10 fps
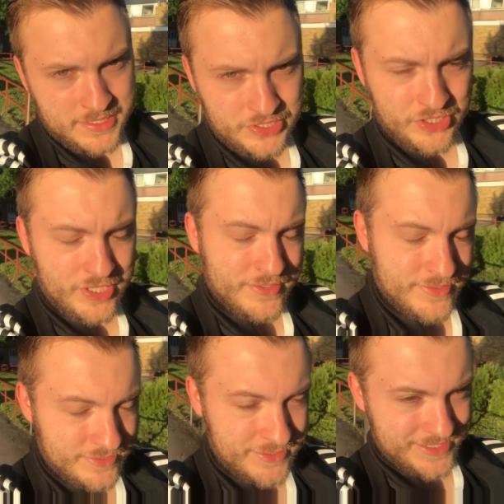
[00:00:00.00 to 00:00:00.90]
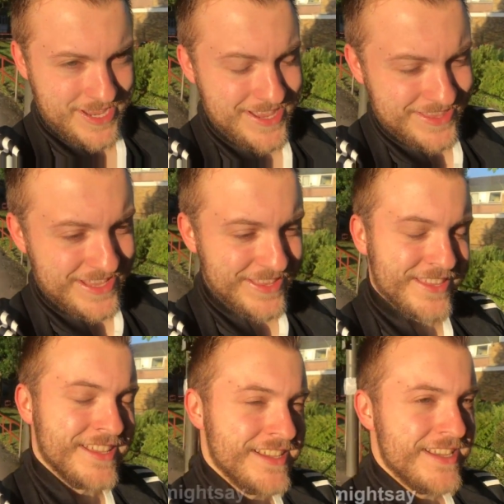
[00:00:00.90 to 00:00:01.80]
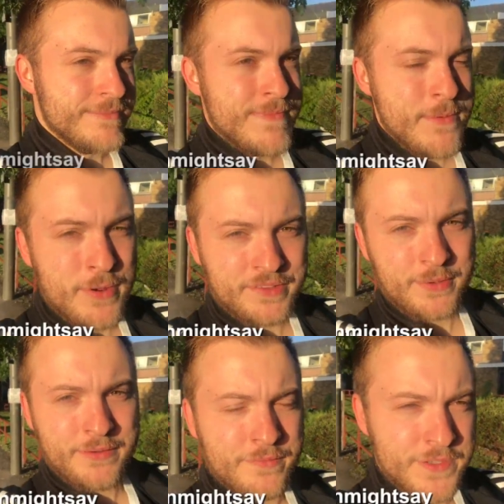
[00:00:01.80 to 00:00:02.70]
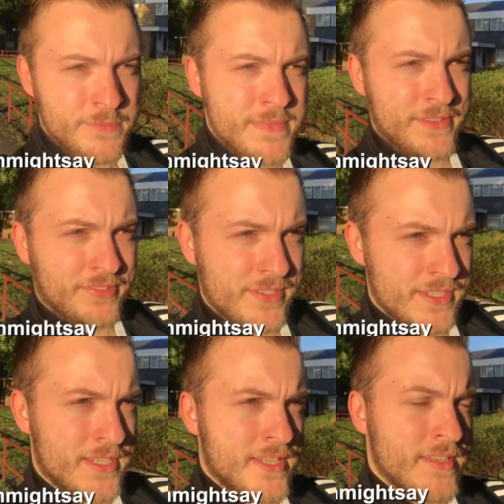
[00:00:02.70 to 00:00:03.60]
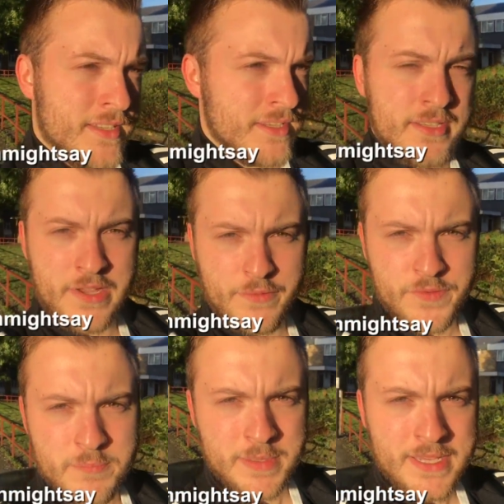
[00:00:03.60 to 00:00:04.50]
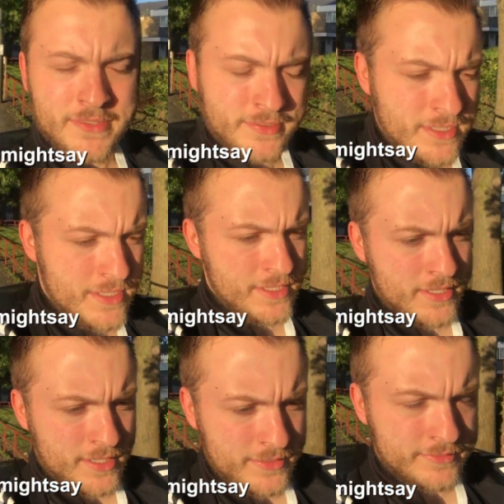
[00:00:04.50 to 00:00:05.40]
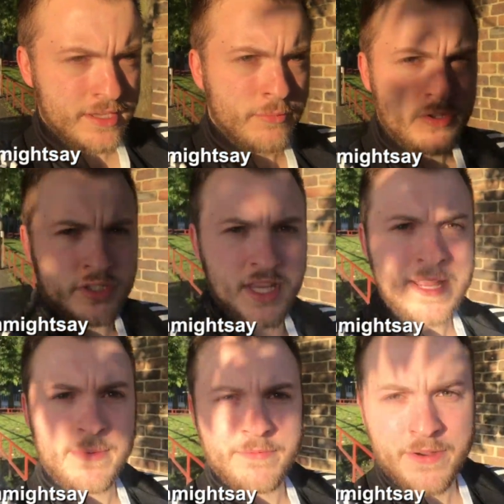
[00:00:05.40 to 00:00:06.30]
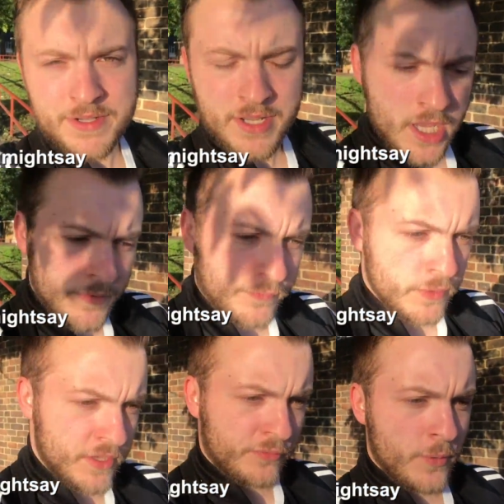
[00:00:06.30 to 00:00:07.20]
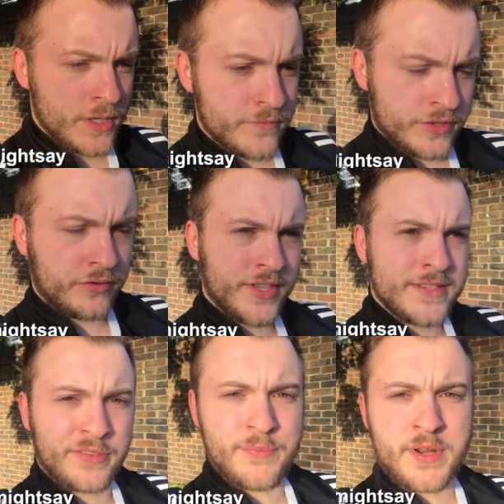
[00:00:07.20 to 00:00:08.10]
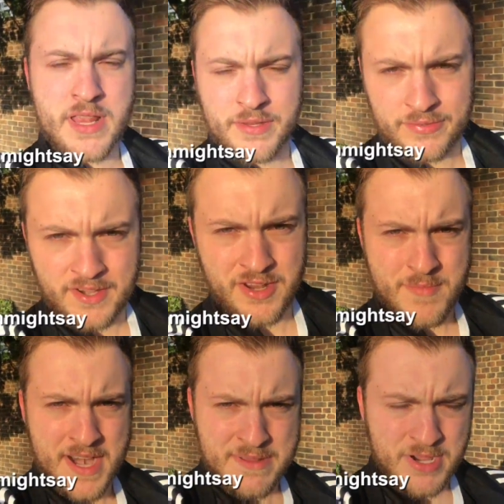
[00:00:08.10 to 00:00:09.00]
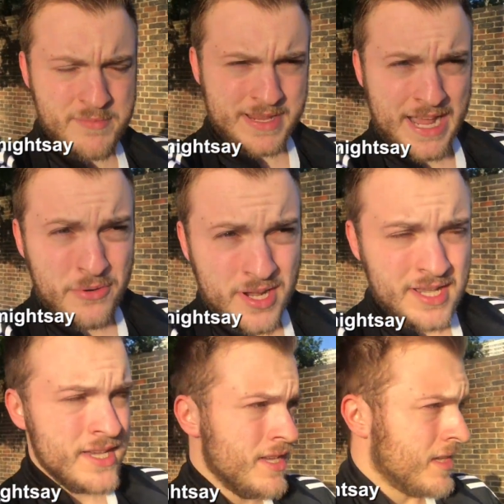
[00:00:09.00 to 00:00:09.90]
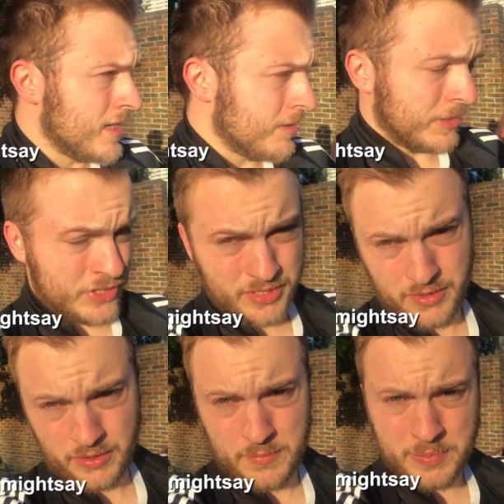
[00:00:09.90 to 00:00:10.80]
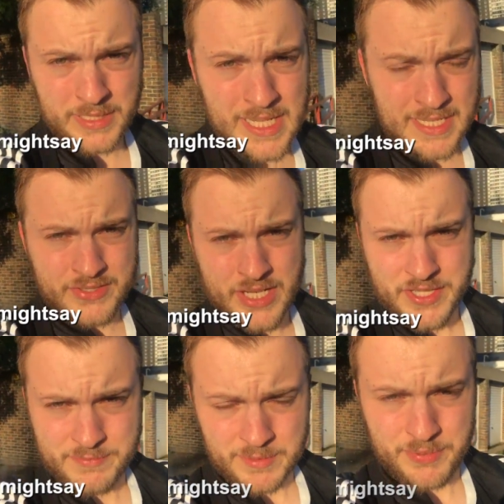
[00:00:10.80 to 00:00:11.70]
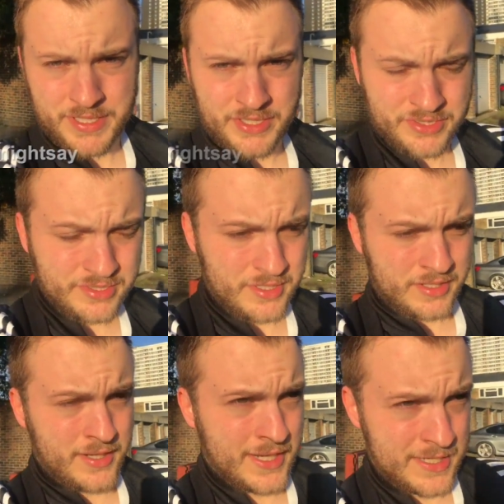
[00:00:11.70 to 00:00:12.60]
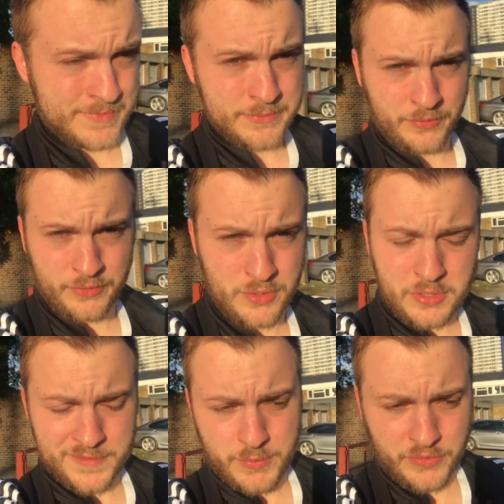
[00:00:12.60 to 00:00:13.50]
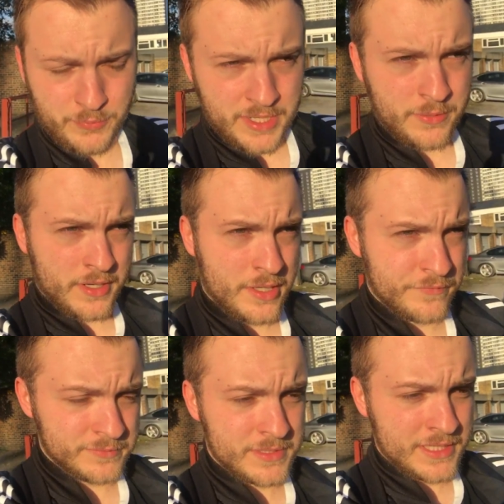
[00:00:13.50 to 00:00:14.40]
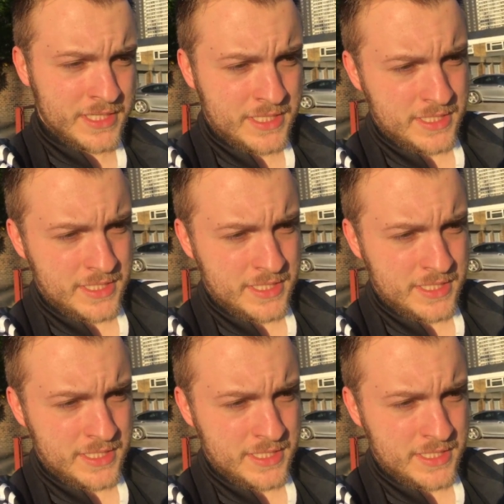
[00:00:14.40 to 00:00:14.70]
shirt and tie, and then make my way to Anfield, meet Steve, and then have a few beers and watch the game. I'm very nervous for this one. I've just seen this one and that Sadio Mane might be out, which completely changes my prediction. I had him down to score Liverpool to win quite comfortably.